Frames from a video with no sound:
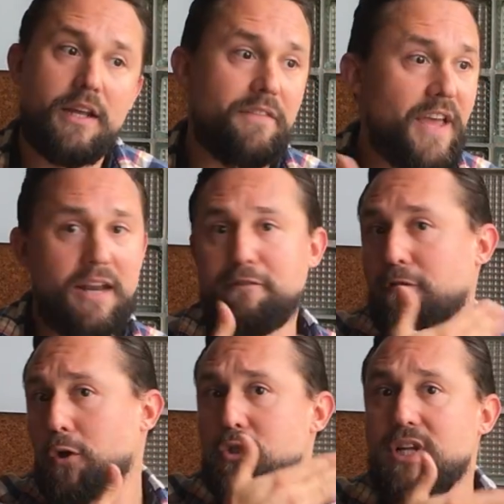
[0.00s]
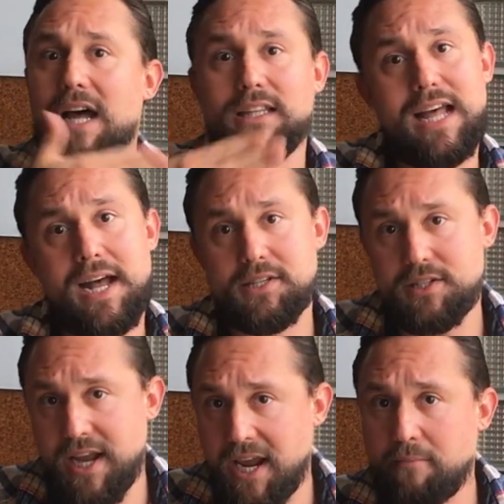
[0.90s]
Then
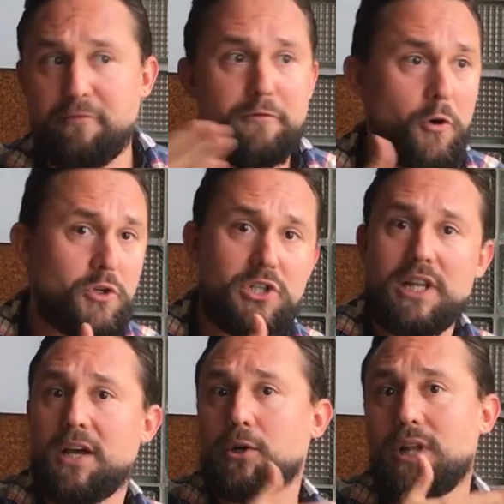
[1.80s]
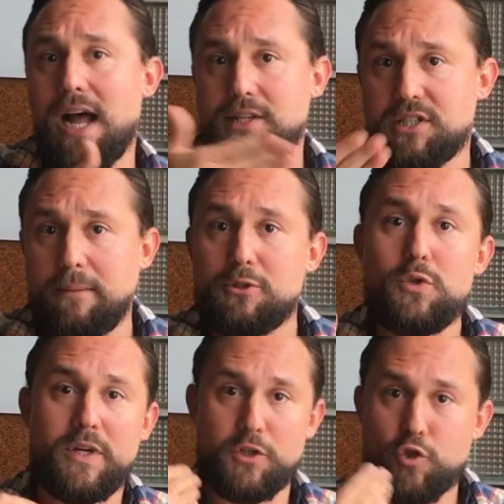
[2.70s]
first.lastname, first letter, last name. So
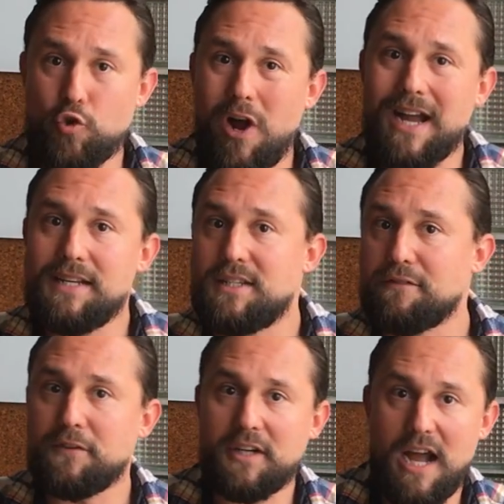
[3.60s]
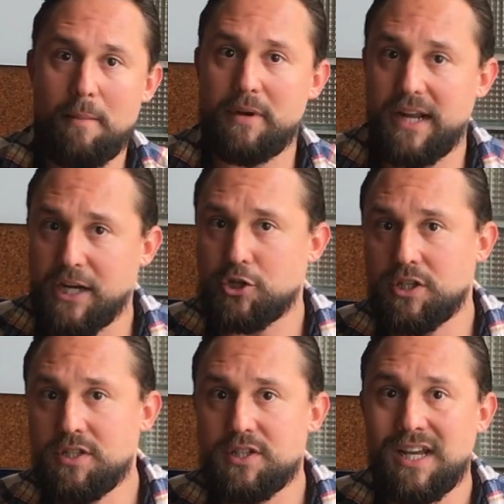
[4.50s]
you can try different
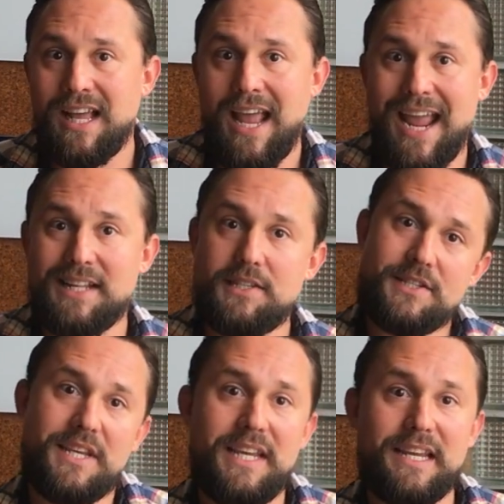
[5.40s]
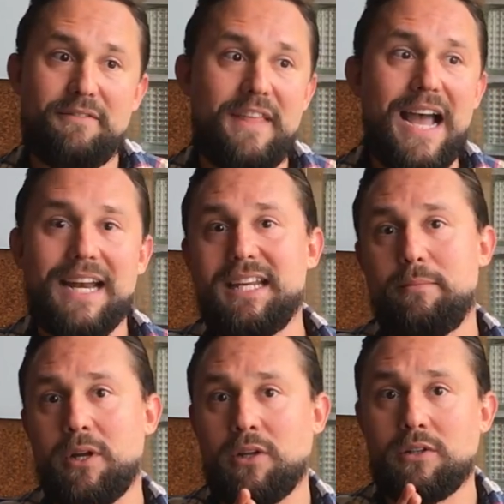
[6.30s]
combinations and see if that
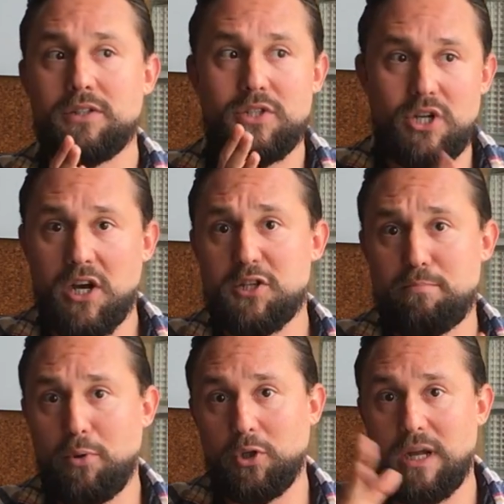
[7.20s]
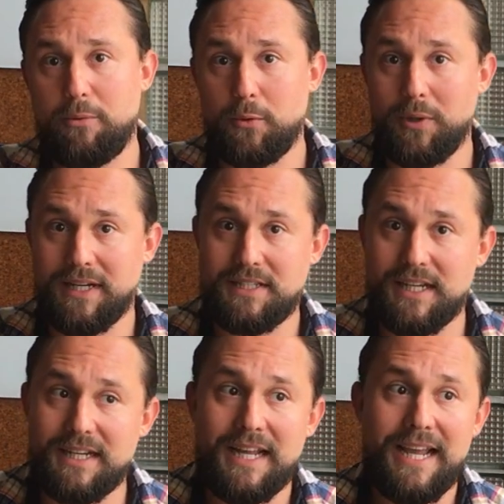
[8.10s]
email does pull up through LinkedIn.